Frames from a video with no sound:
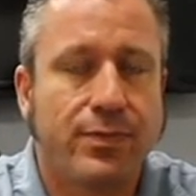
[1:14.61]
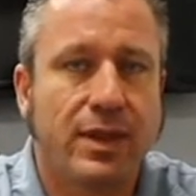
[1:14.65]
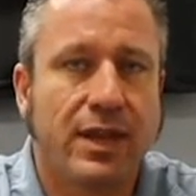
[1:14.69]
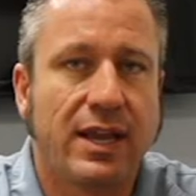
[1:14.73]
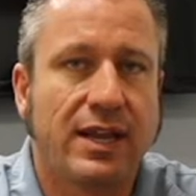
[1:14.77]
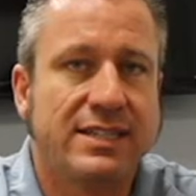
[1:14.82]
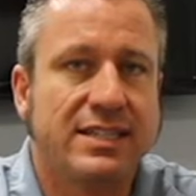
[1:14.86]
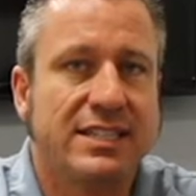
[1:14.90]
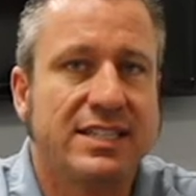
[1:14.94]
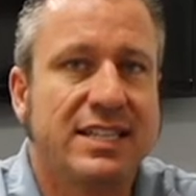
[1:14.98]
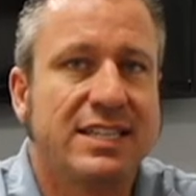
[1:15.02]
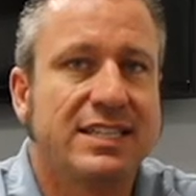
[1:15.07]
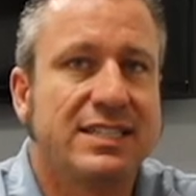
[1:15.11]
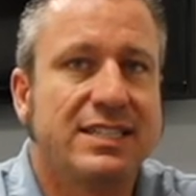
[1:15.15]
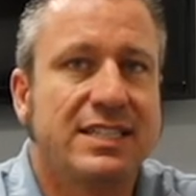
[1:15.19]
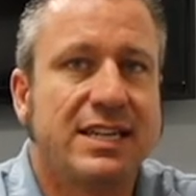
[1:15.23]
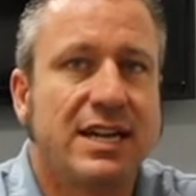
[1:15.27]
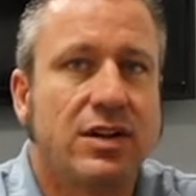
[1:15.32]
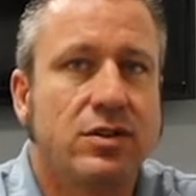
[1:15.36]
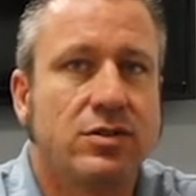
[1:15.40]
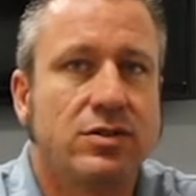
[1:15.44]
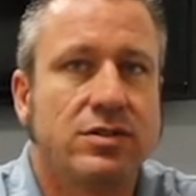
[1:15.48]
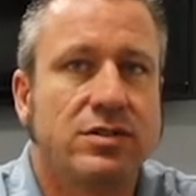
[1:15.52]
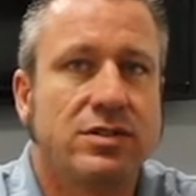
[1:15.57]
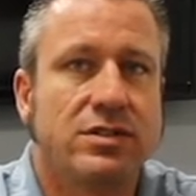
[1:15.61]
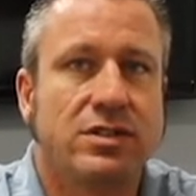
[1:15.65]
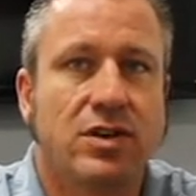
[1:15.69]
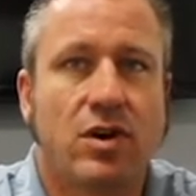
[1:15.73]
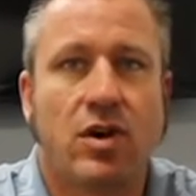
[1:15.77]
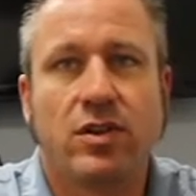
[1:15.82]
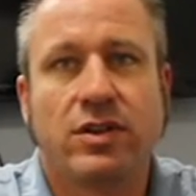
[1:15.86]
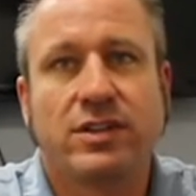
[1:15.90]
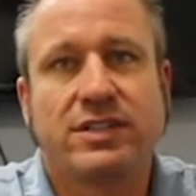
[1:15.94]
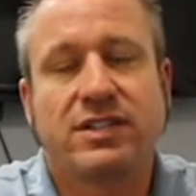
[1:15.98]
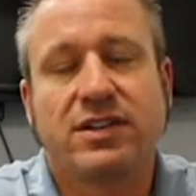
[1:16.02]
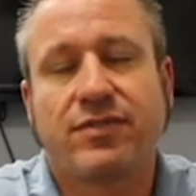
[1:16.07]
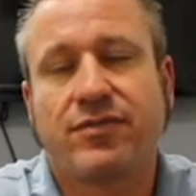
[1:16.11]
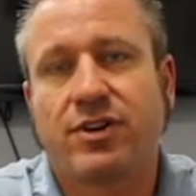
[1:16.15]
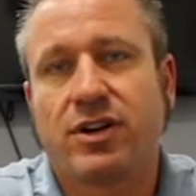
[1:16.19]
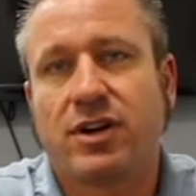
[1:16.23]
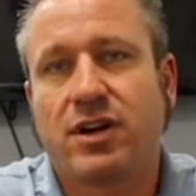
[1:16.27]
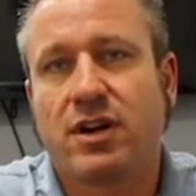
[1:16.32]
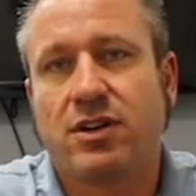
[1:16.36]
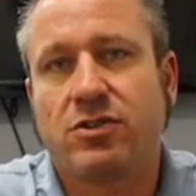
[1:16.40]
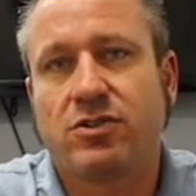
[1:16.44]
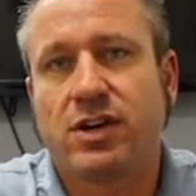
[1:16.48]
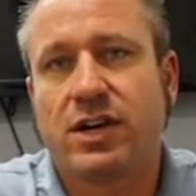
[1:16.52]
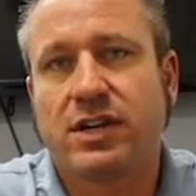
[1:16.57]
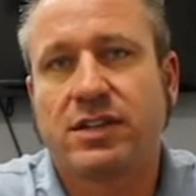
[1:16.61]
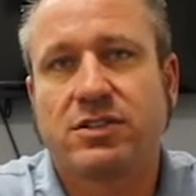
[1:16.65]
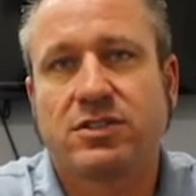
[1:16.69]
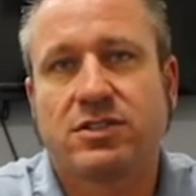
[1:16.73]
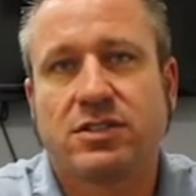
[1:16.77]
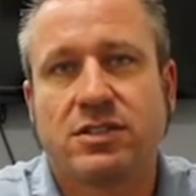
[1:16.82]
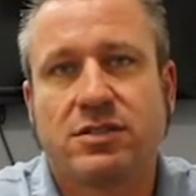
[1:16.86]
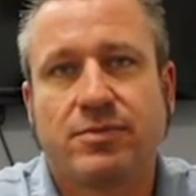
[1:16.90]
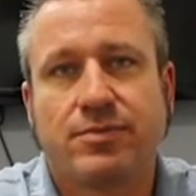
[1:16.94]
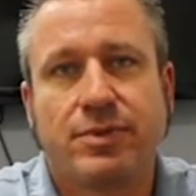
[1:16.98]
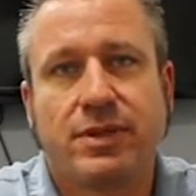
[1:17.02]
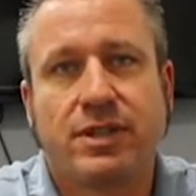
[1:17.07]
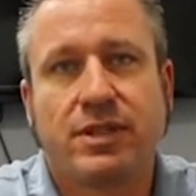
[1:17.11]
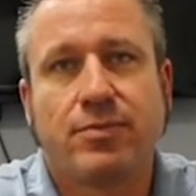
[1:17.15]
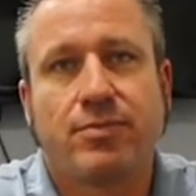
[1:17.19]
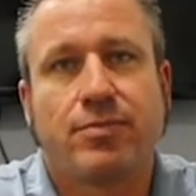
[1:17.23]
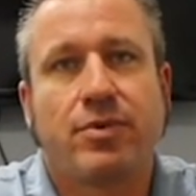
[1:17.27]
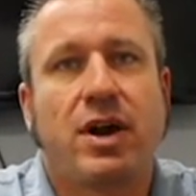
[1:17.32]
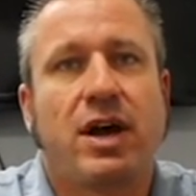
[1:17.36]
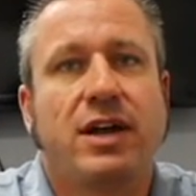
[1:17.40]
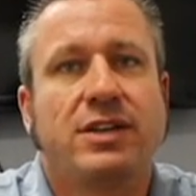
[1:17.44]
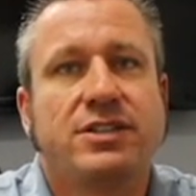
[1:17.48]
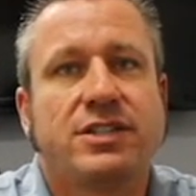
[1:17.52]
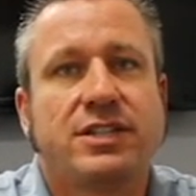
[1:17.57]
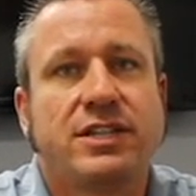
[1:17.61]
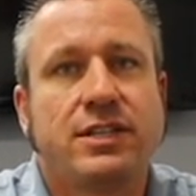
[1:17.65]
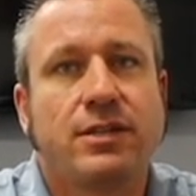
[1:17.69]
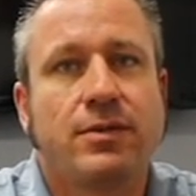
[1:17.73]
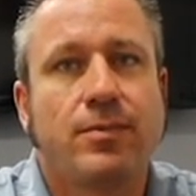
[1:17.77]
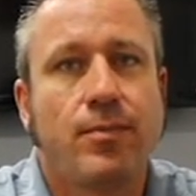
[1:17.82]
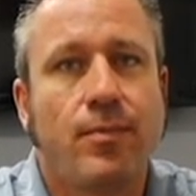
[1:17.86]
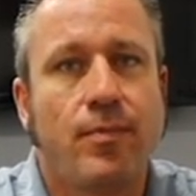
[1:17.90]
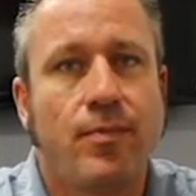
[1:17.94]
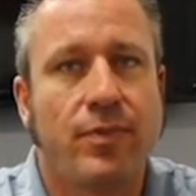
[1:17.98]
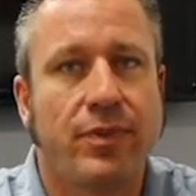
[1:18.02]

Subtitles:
and sends it out to all these different contractors to bid the project,